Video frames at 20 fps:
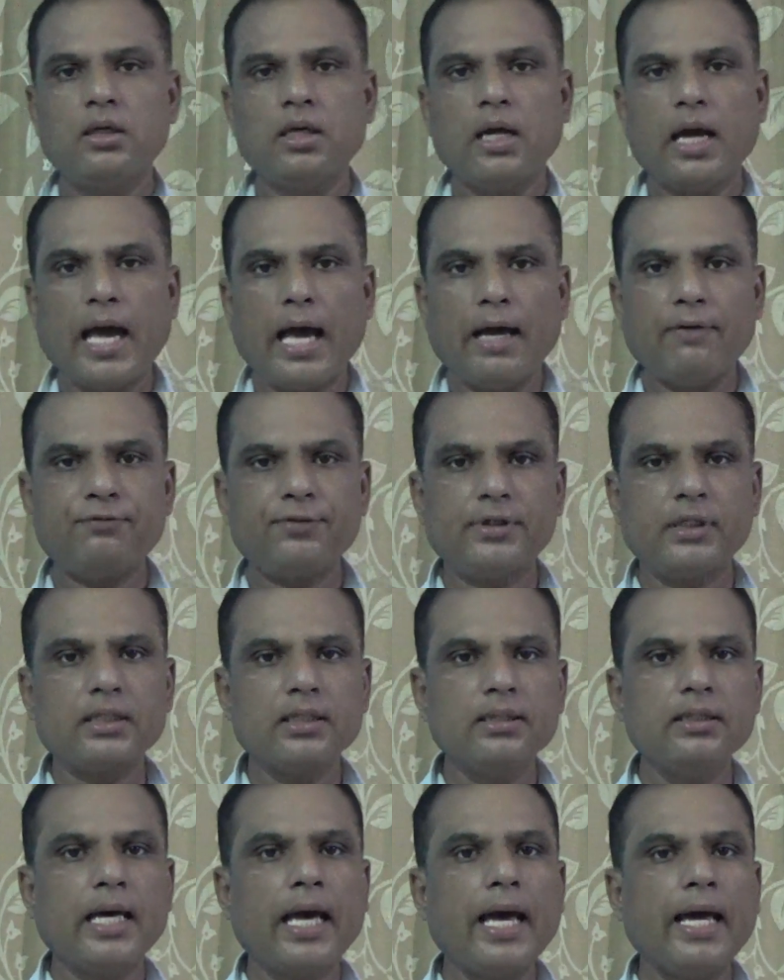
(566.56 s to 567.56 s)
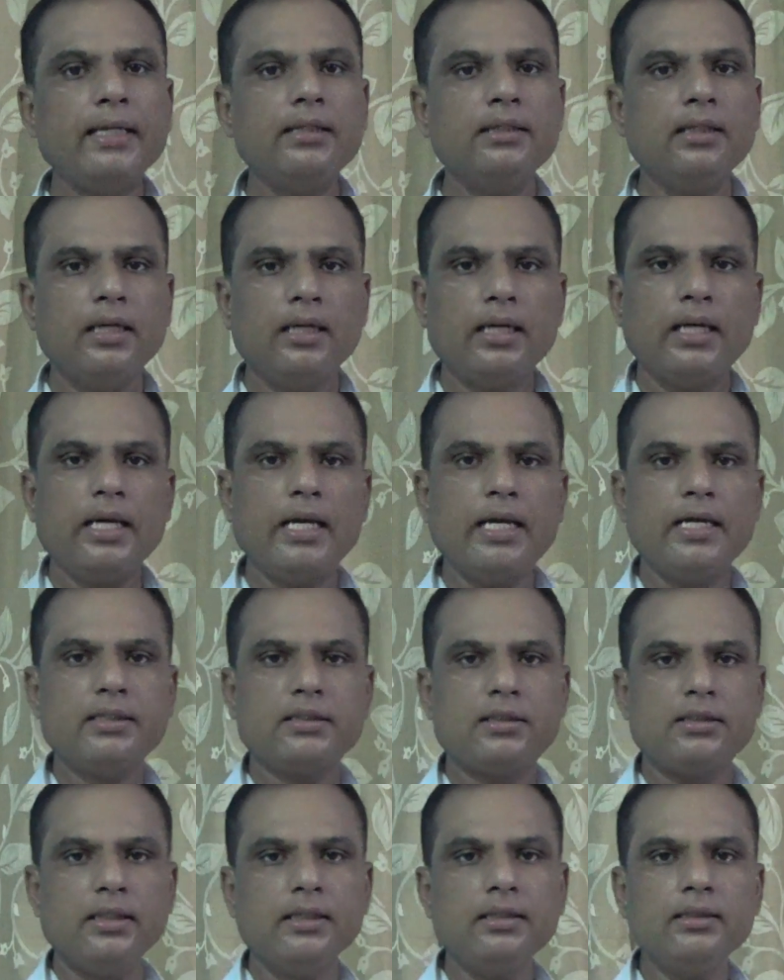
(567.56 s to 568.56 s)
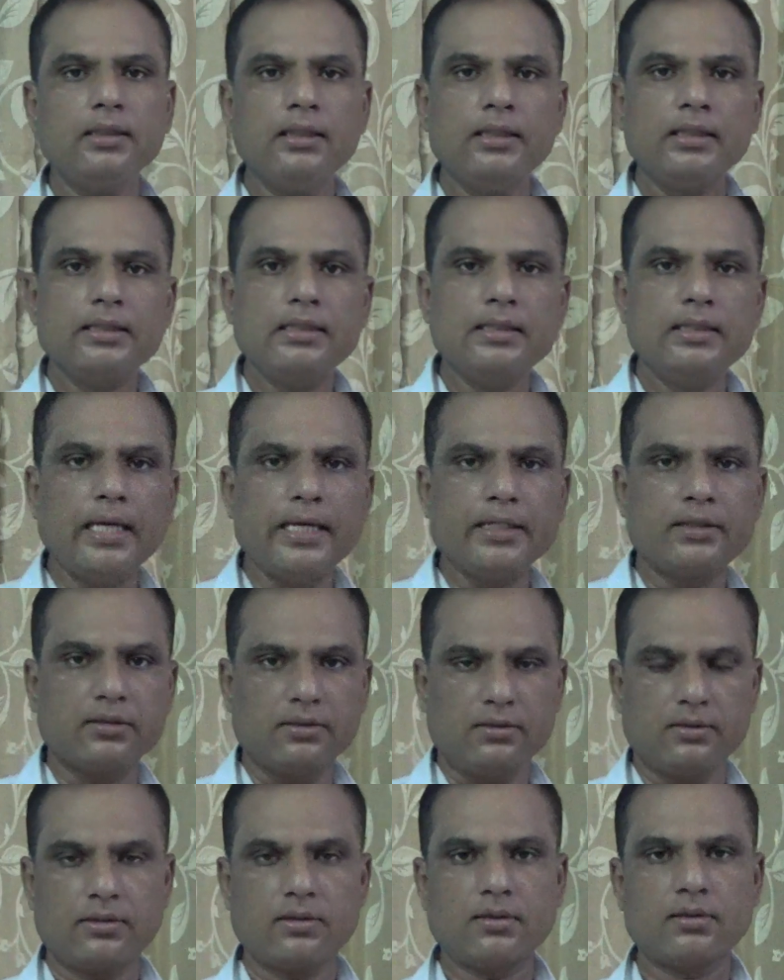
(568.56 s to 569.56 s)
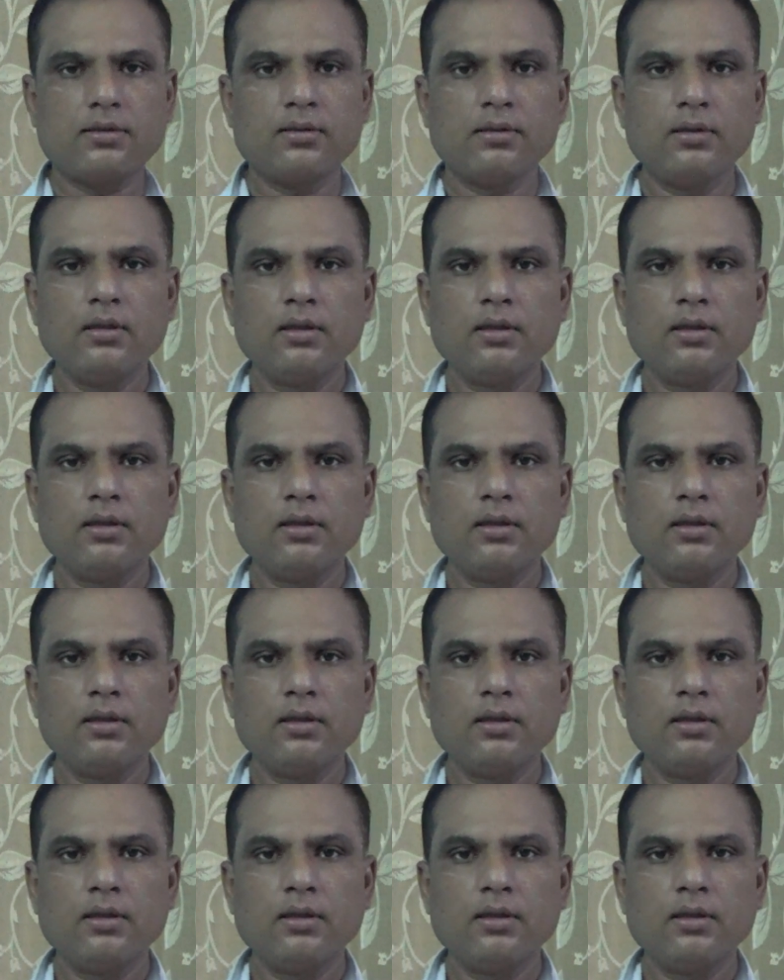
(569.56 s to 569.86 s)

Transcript: African and Asian nations.